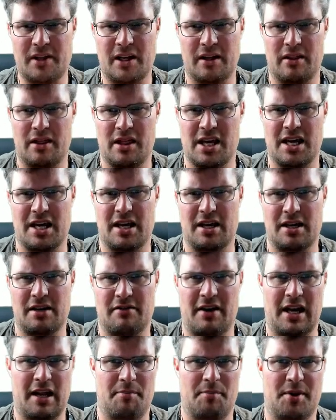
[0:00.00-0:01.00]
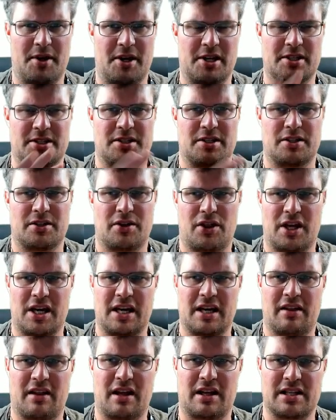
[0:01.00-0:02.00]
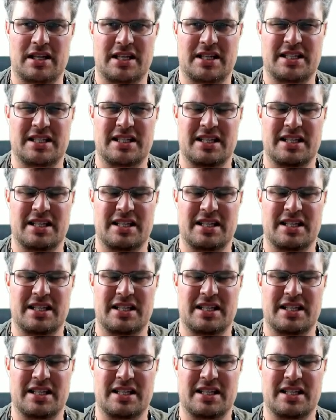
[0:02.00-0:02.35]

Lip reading: The developers think that this